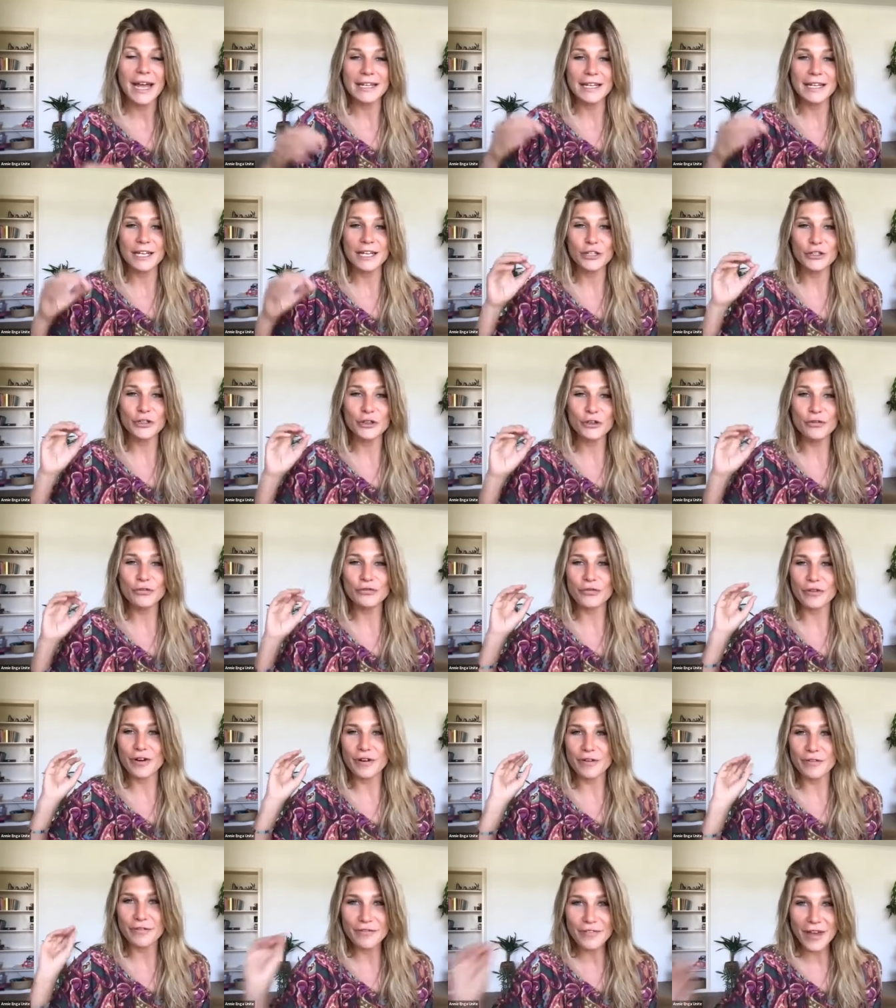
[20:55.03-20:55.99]
that you
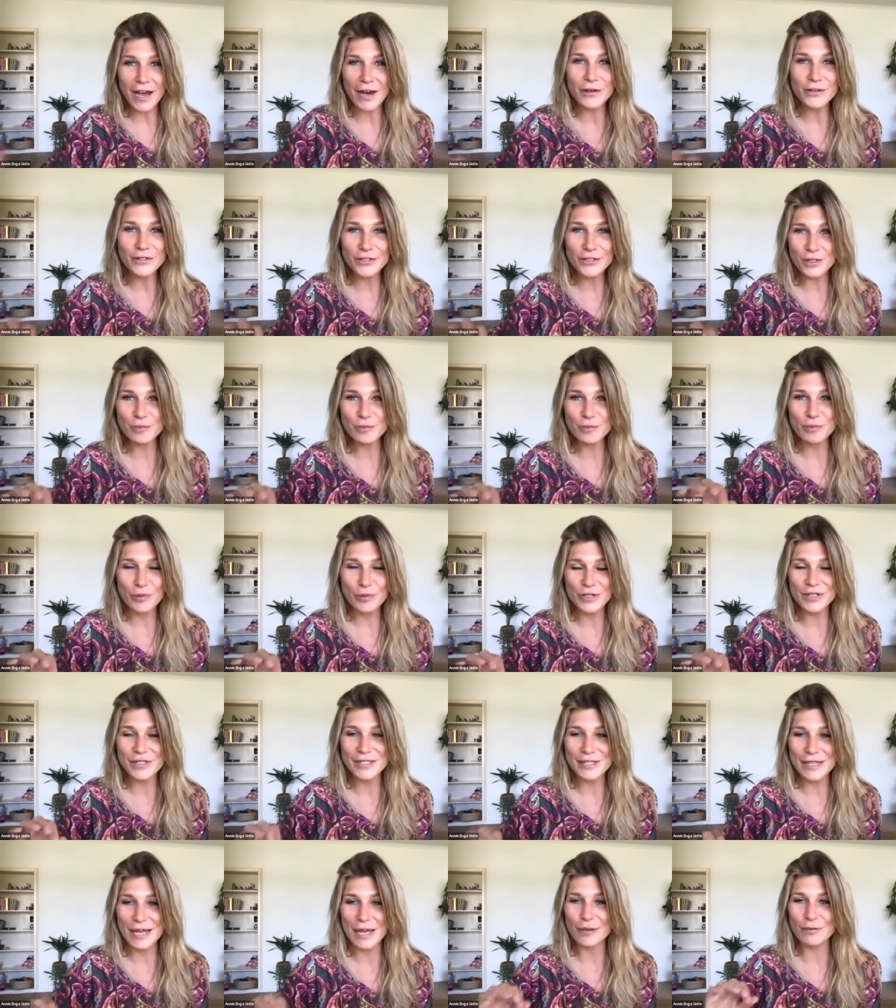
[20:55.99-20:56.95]
for
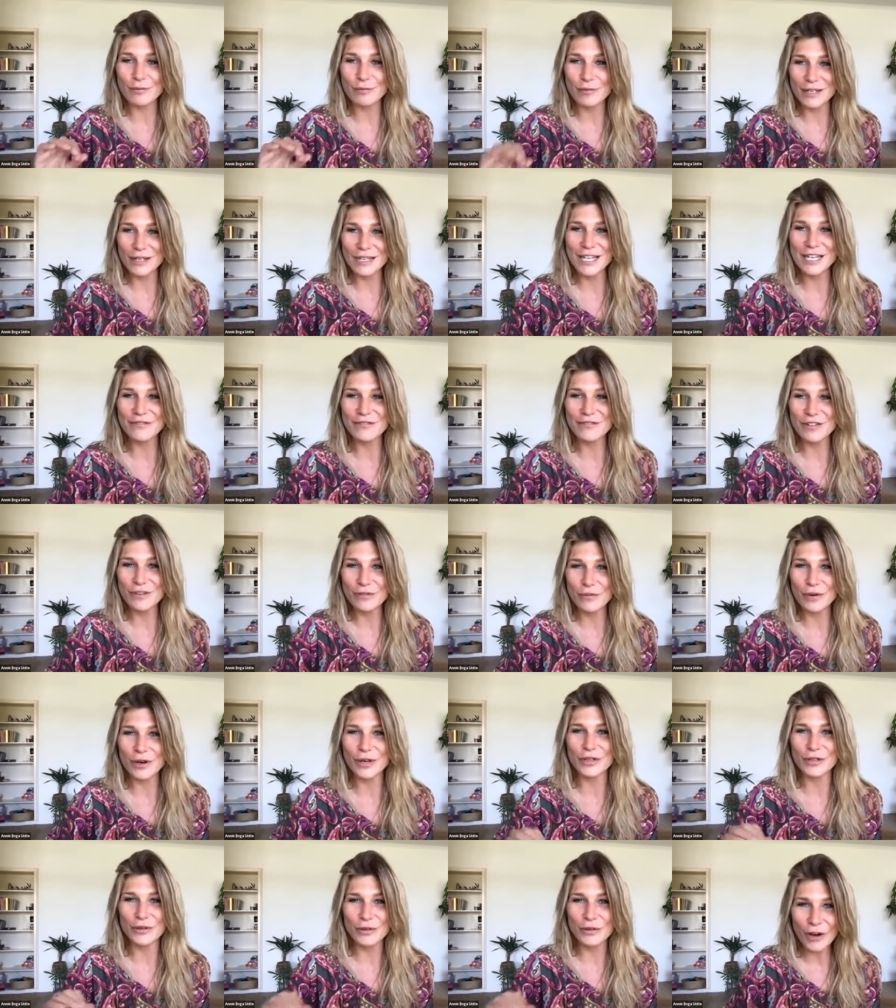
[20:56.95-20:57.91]
1,000% believe in
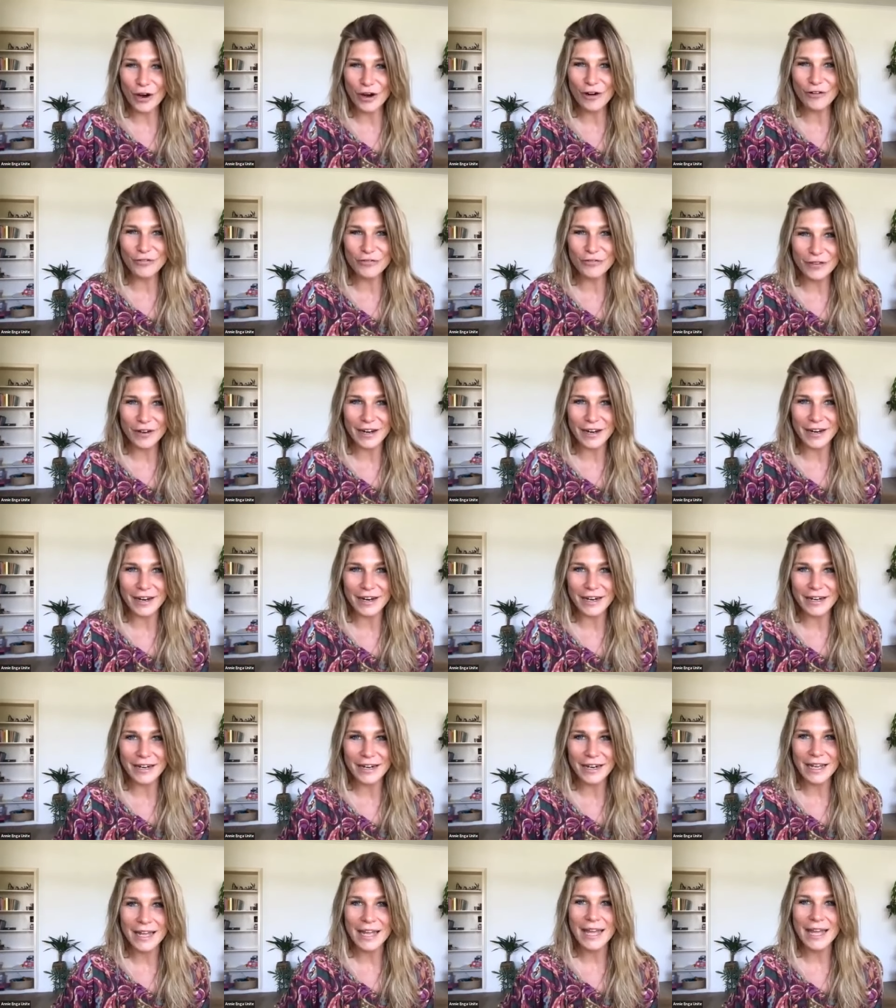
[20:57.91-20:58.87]
what you
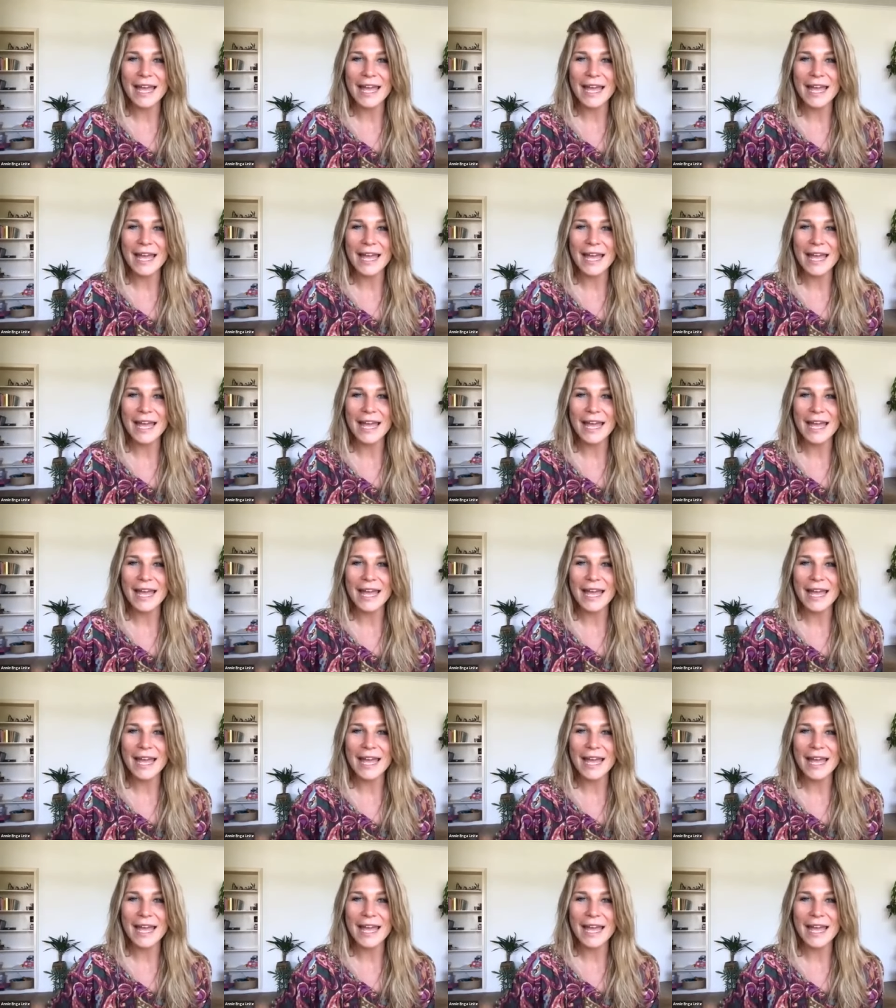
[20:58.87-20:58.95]
offer,